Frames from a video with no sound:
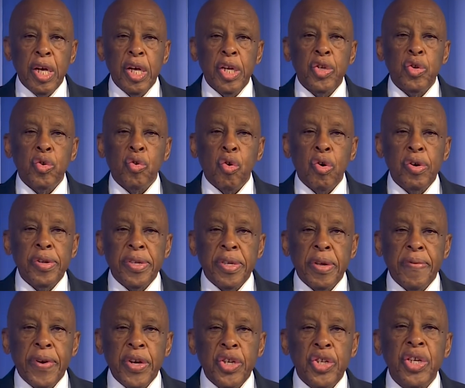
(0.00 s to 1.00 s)
to
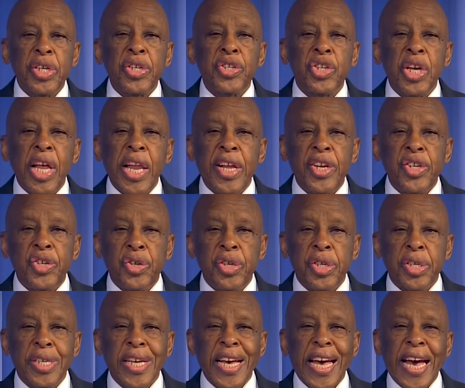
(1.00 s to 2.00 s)
conservation
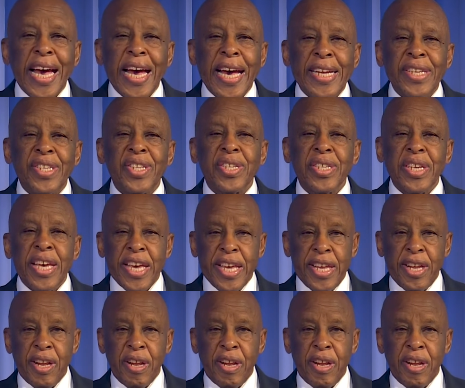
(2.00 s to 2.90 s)
challenges at scale.